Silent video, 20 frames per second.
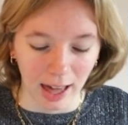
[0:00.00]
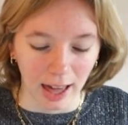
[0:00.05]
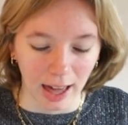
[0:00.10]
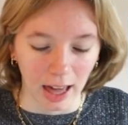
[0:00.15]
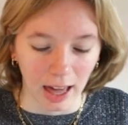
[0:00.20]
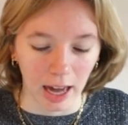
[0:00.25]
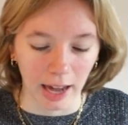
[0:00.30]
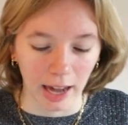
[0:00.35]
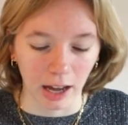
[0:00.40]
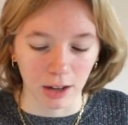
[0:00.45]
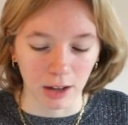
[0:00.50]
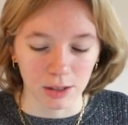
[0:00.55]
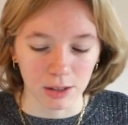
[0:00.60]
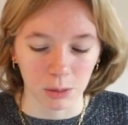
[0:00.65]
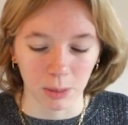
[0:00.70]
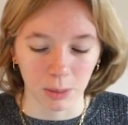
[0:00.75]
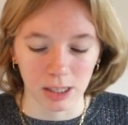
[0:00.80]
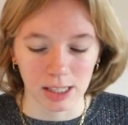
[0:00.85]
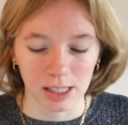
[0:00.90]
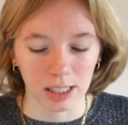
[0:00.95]
And I also
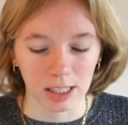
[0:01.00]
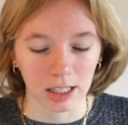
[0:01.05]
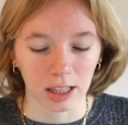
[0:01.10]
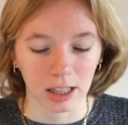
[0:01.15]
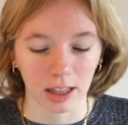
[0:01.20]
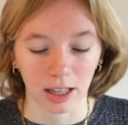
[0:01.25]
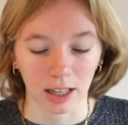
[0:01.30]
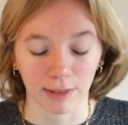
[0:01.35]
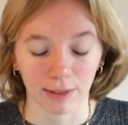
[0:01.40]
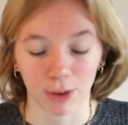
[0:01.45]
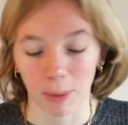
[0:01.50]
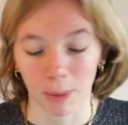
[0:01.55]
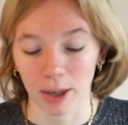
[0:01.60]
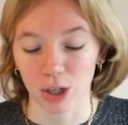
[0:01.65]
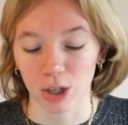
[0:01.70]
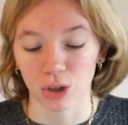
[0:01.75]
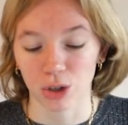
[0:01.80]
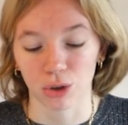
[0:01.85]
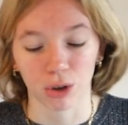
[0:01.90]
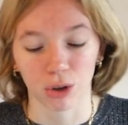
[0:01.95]
made this little thing for my
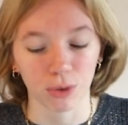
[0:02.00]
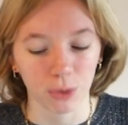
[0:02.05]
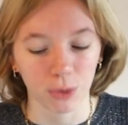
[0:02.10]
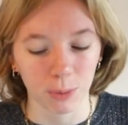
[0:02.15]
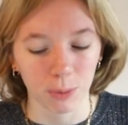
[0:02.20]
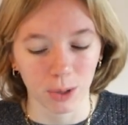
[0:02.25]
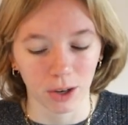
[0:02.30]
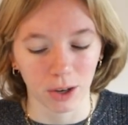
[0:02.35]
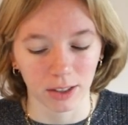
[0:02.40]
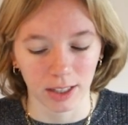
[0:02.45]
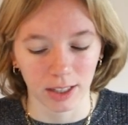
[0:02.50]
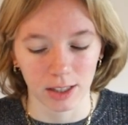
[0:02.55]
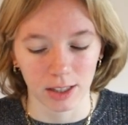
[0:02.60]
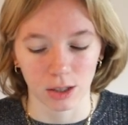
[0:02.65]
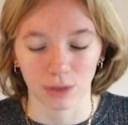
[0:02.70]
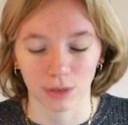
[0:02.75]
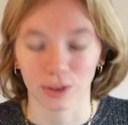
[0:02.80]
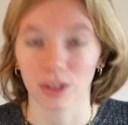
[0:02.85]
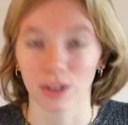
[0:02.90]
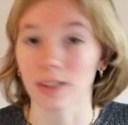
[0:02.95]
short form content.
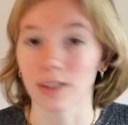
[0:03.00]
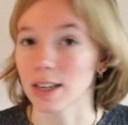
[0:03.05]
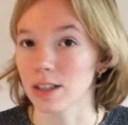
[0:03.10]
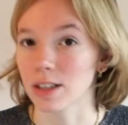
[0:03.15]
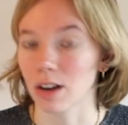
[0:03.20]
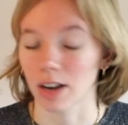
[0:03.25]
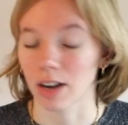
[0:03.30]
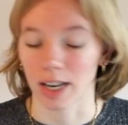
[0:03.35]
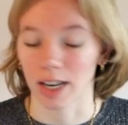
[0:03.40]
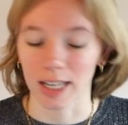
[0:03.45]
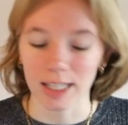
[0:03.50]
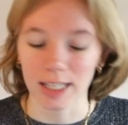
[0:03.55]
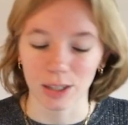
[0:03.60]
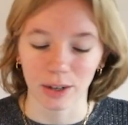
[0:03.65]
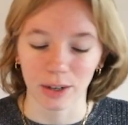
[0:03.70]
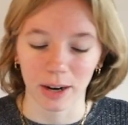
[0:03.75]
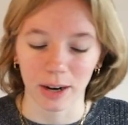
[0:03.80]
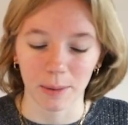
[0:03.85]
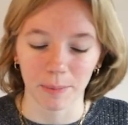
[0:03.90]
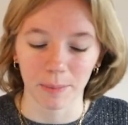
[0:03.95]
So for TikTok and
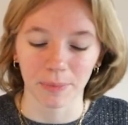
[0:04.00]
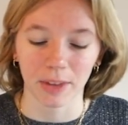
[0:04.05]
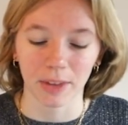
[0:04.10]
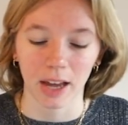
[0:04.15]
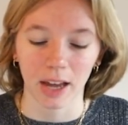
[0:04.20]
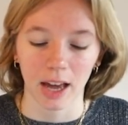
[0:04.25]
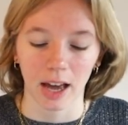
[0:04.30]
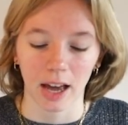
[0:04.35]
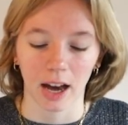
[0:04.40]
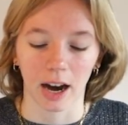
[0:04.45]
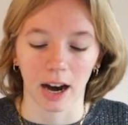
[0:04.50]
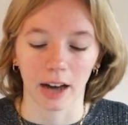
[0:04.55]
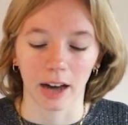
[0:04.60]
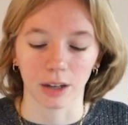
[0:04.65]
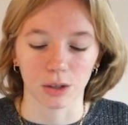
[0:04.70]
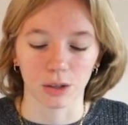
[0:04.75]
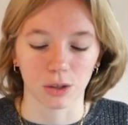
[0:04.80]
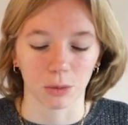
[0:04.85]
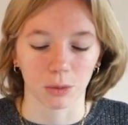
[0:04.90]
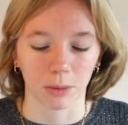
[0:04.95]
Instagram, I
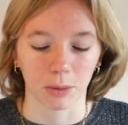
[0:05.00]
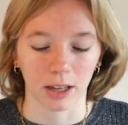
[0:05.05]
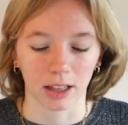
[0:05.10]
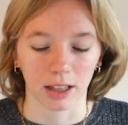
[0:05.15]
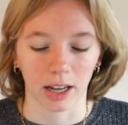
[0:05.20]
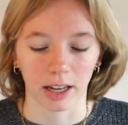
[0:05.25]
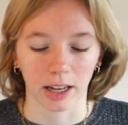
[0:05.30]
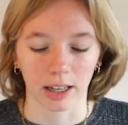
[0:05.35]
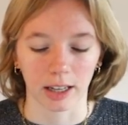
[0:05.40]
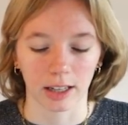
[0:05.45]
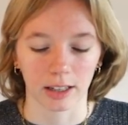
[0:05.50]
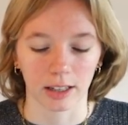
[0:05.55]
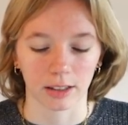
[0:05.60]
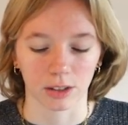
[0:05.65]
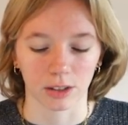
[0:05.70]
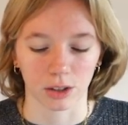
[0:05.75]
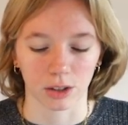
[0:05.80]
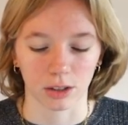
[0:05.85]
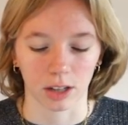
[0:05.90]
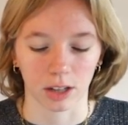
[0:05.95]
also made like
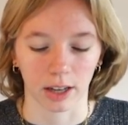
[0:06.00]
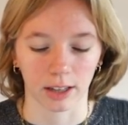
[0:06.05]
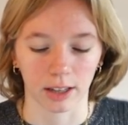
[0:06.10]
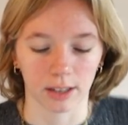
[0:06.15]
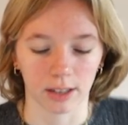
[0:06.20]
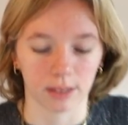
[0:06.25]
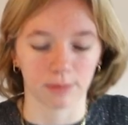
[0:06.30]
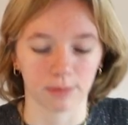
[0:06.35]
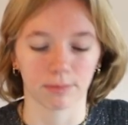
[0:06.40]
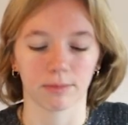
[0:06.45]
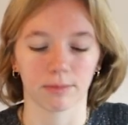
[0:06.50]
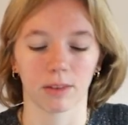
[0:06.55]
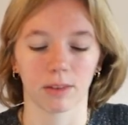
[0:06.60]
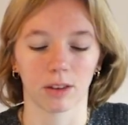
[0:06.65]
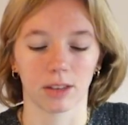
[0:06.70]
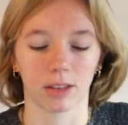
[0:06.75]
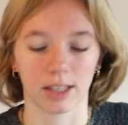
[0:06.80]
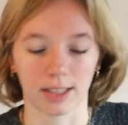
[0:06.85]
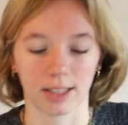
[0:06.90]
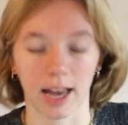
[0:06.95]
just like
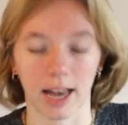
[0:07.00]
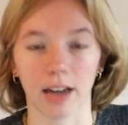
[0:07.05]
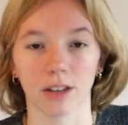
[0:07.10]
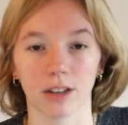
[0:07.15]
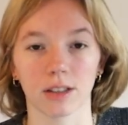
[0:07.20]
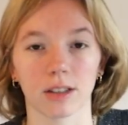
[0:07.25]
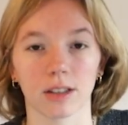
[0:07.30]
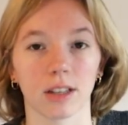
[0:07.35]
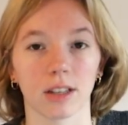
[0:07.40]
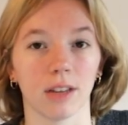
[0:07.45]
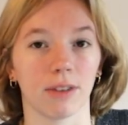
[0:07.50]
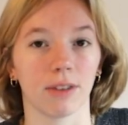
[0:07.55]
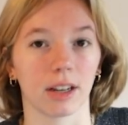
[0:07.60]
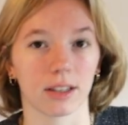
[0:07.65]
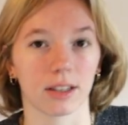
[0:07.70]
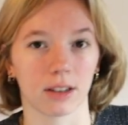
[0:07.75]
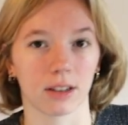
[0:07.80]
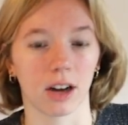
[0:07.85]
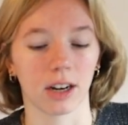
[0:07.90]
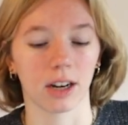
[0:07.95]
the status, if I
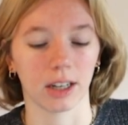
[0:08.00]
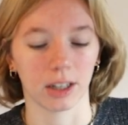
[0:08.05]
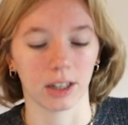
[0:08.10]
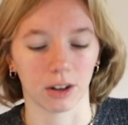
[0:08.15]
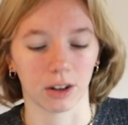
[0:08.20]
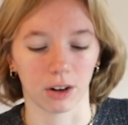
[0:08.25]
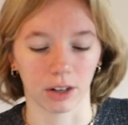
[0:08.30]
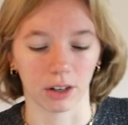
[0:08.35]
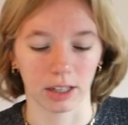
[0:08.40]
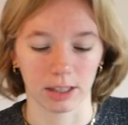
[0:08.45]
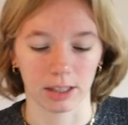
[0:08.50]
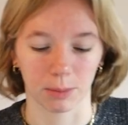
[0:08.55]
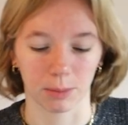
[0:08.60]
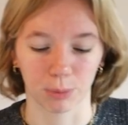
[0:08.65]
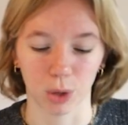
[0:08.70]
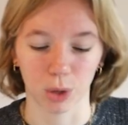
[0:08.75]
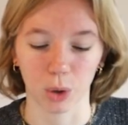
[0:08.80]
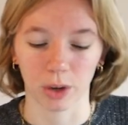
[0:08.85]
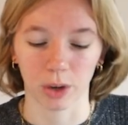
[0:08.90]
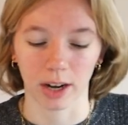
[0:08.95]
started it or it's in
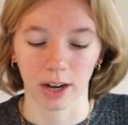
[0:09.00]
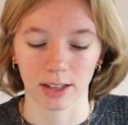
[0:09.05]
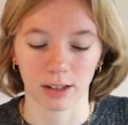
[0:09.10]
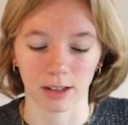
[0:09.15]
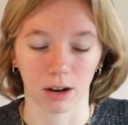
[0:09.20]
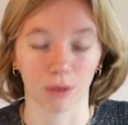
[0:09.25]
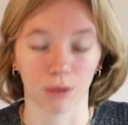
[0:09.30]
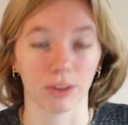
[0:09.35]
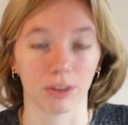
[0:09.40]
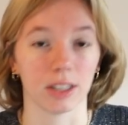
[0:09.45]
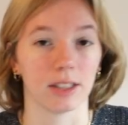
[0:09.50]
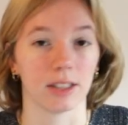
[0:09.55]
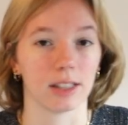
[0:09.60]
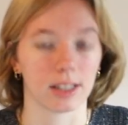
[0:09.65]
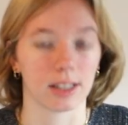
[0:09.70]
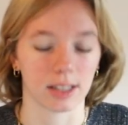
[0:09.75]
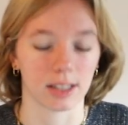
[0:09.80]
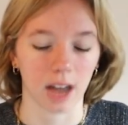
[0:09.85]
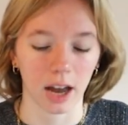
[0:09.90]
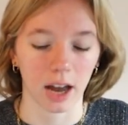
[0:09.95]
progress, of
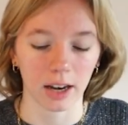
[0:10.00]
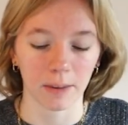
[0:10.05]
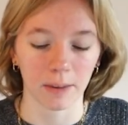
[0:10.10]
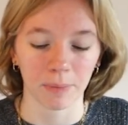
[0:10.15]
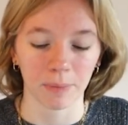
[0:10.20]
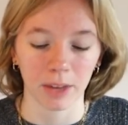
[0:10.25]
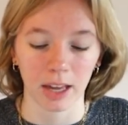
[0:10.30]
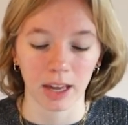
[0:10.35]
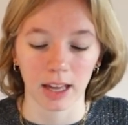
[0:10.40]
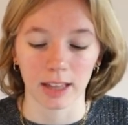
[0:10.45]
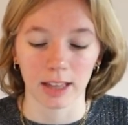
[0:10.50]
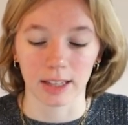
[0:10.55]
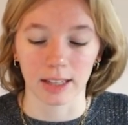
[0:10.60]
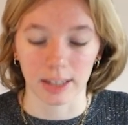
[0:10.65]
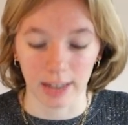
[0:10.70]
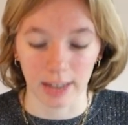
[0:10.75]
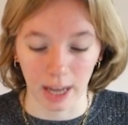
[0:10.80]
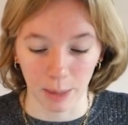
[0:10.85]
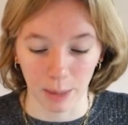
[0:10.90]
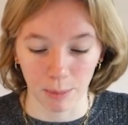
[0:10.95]
it's done, the
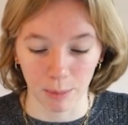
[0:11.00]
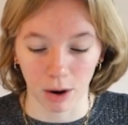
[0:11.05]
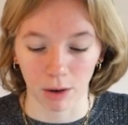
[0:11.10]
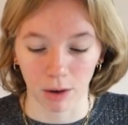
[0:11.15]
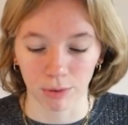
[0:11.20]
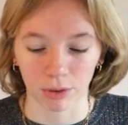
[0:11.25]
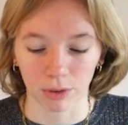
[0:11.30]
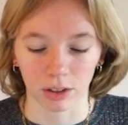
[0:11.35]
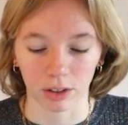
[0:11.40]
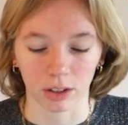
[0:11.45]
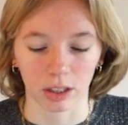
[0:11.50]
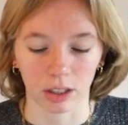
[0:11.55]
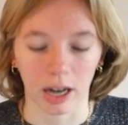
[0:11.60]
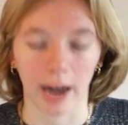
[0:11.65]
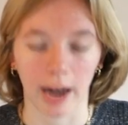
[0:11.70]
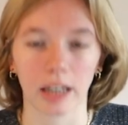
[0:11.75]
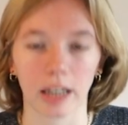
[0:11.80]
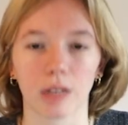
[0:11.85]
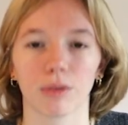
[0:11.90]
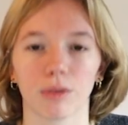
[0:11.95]
name of
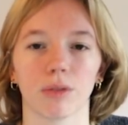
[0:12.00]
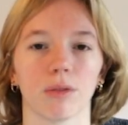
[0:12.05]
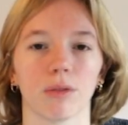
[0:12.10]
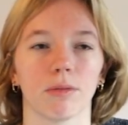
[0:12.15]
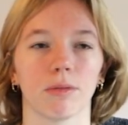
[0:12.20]
kind of